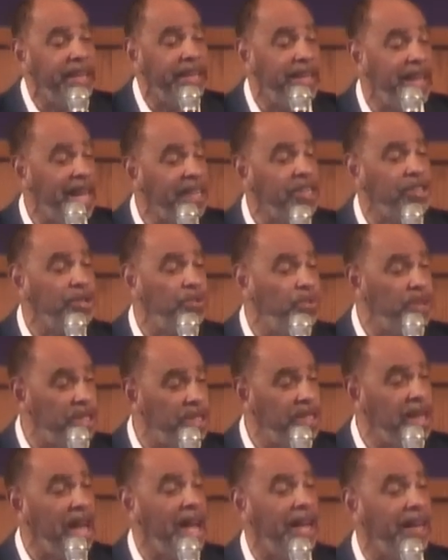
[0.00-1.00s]
the election
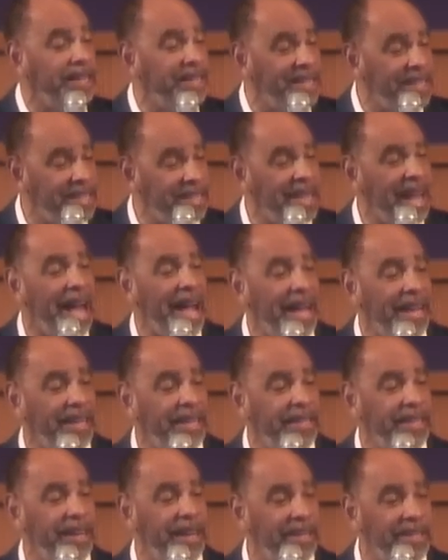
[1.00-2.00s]
was not
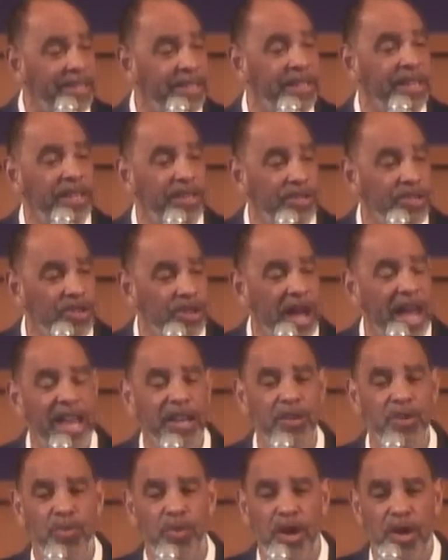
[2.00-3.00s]
decided until
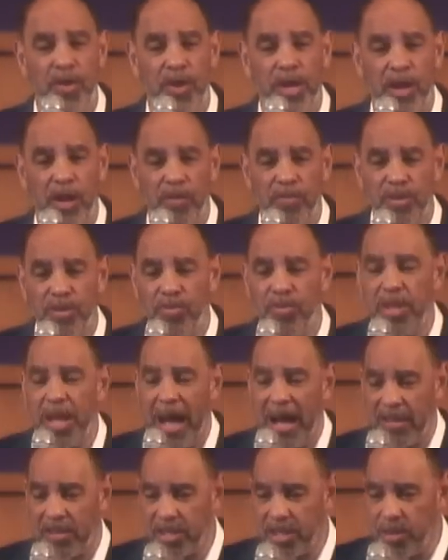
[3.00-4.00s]
January of
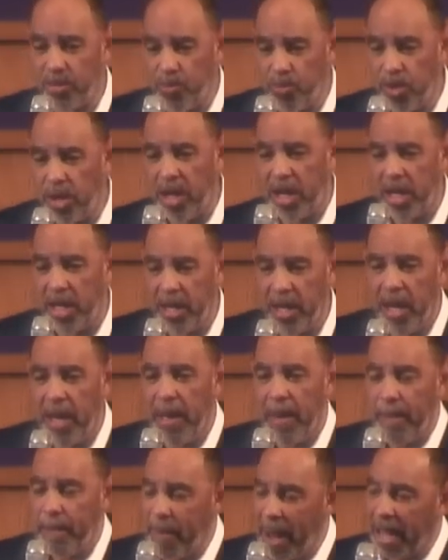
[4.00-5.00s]
2001
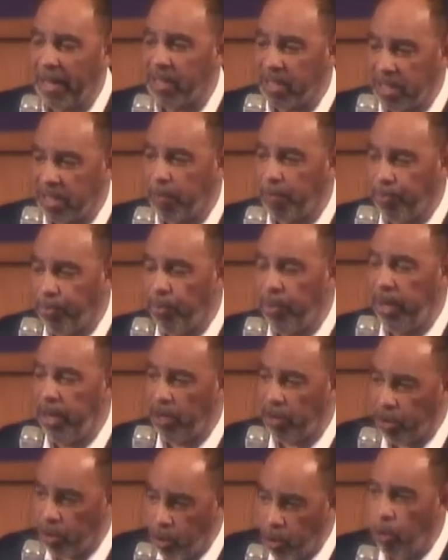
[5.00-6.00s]
by the
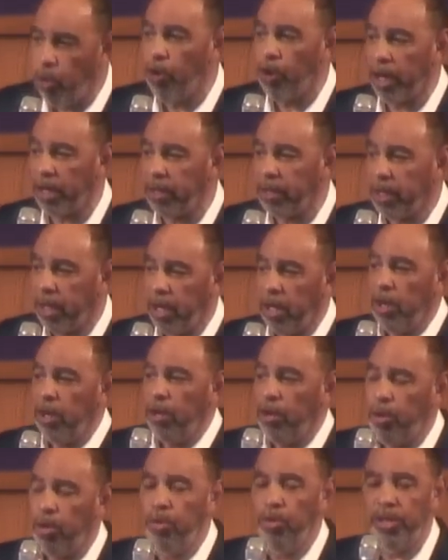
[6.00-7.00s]
Supreme Court,
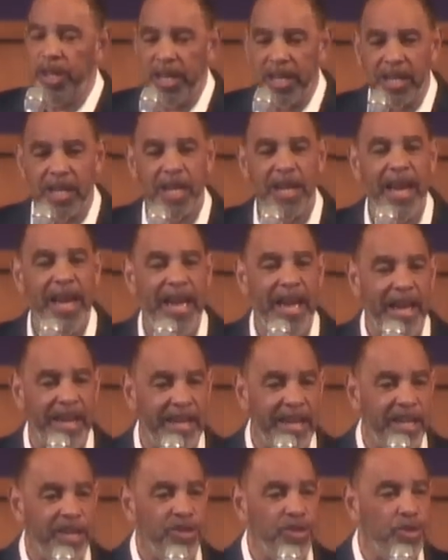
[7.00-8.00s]
who
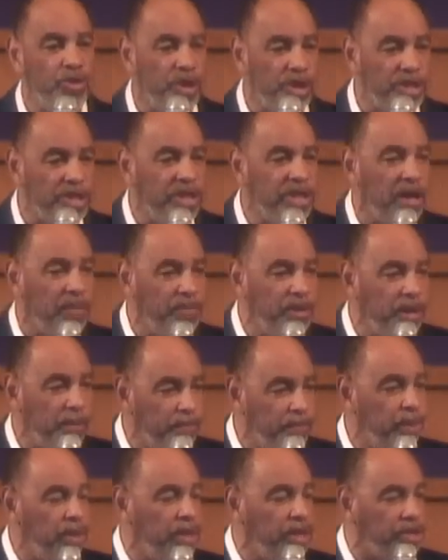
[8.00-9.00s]
declared that George W.
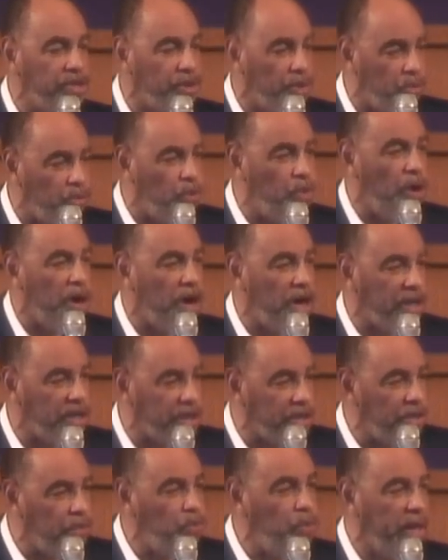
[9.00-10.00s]
Bush
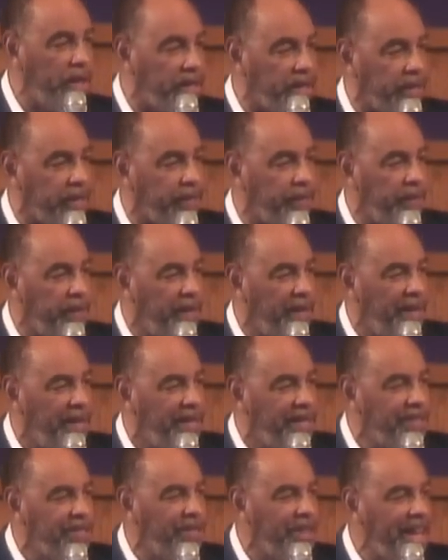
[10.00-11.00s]
was the winner.
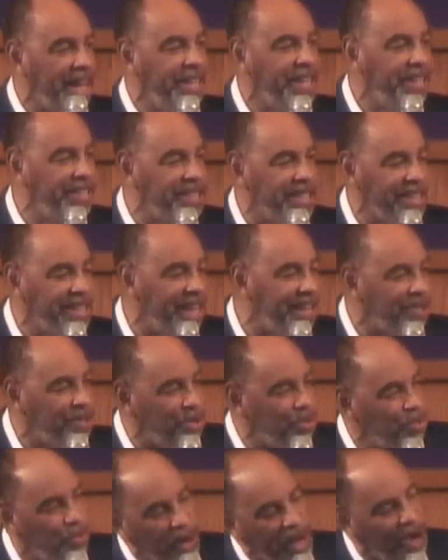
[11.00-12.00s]
So that didn't sit
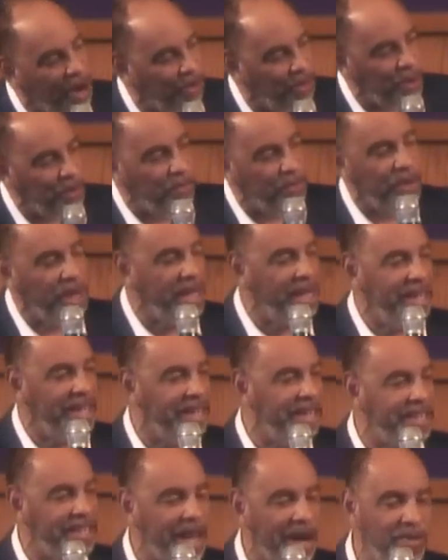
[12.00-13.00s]
too well with me.
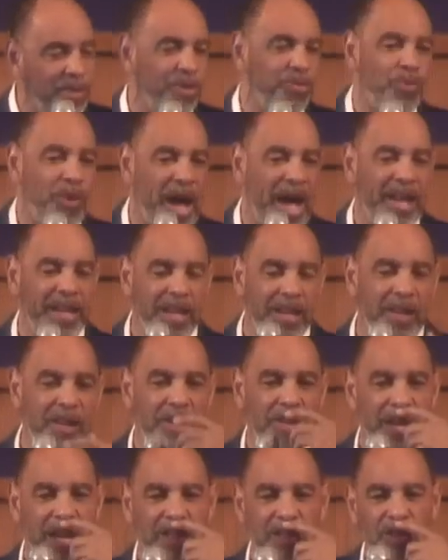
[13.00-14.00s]
And as I was riding
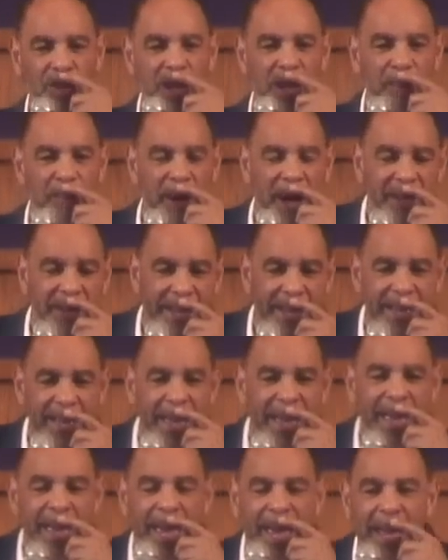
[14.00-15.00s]
along, I thought about it.
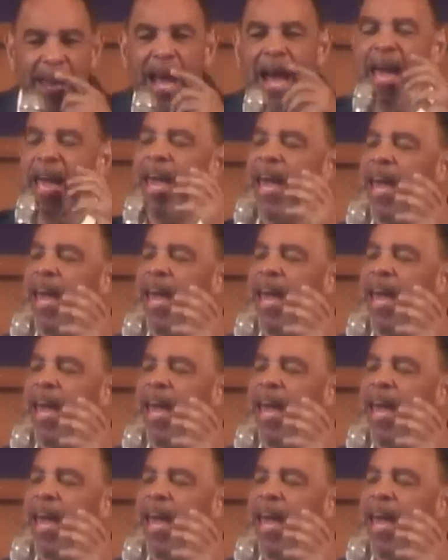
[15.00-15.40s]
And I